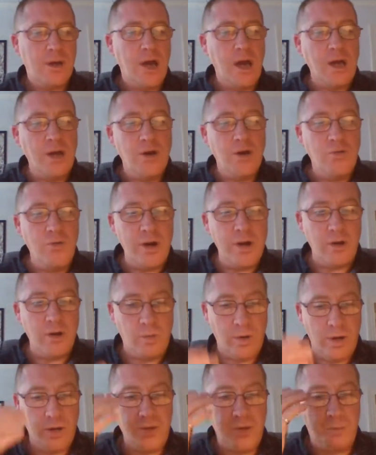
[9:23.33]
In the real
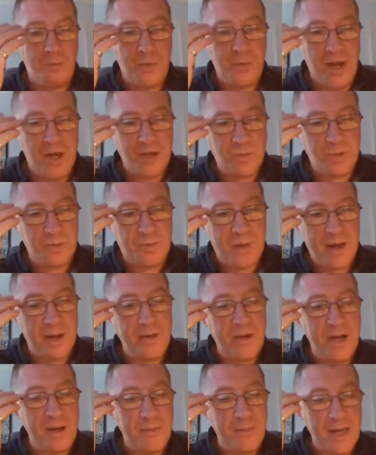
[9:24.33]
world, the blood was
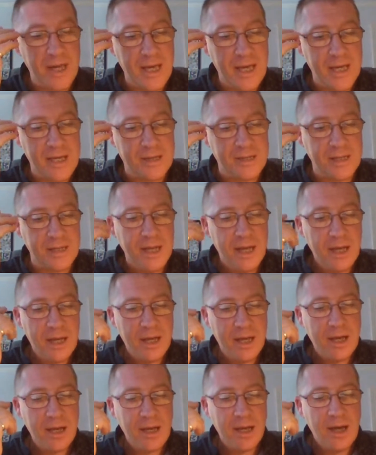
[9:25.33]
pounding in my ears, and
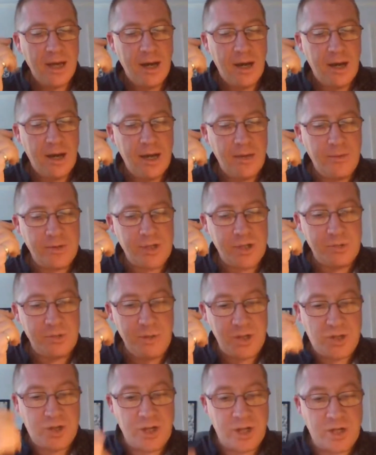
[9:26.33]
it was as
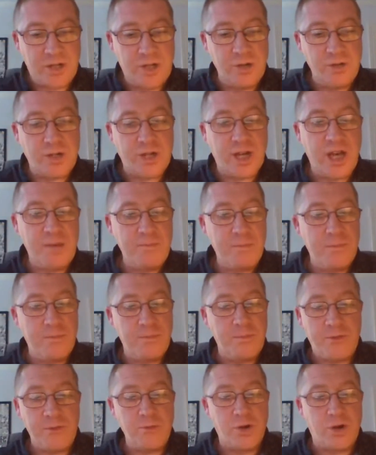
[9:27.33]
much as I could do to
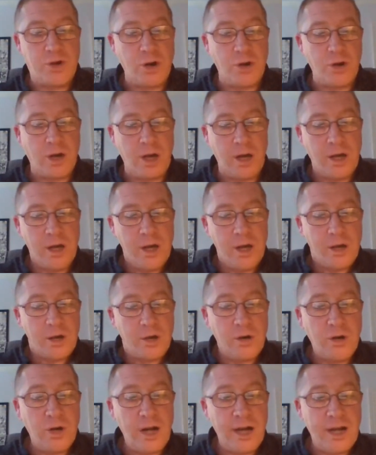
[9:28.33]
keep from goggling
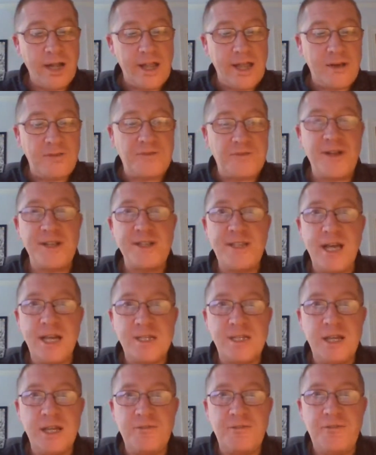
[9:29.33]
at that
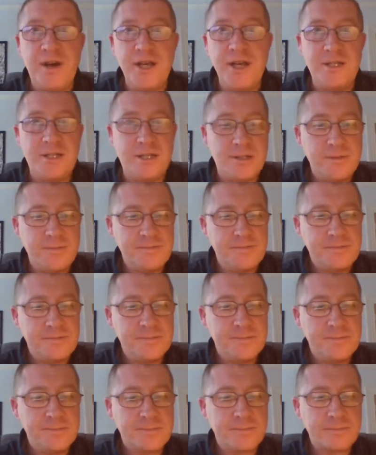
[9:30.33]
fantastic face.
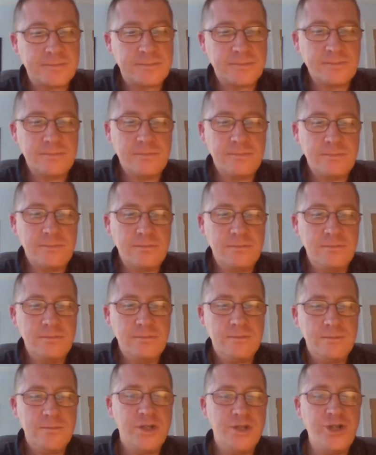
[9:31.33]

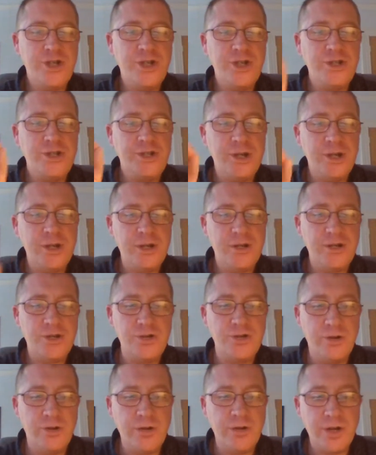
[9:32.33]
She inserted her
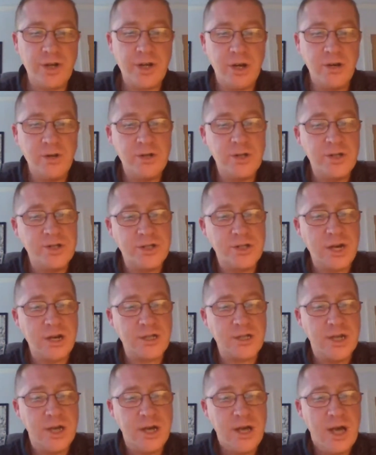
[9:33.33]
straw in her Coke and
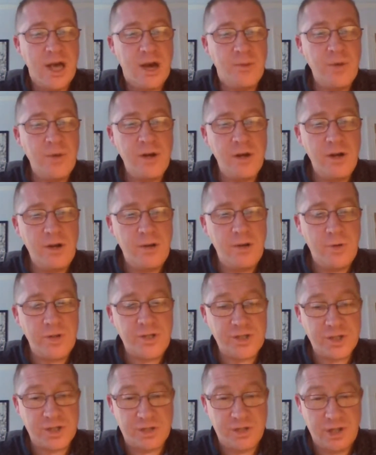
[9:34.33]
sucked, and when I
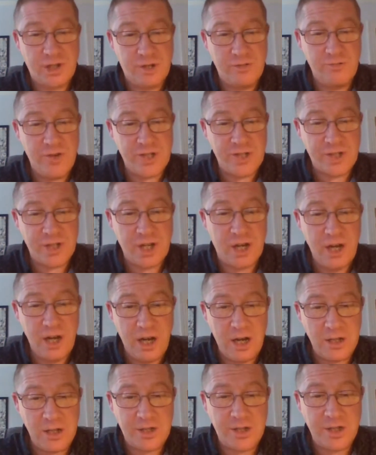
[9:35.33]
risked a
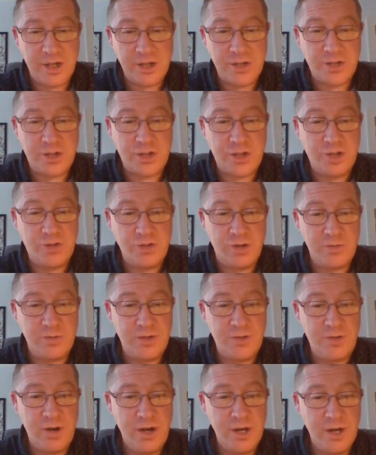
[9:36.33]
glance at her, she dropped
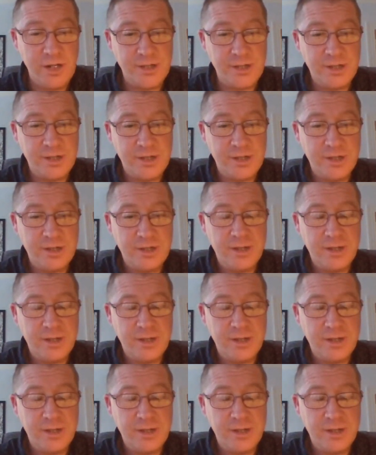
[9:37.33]
her eyes.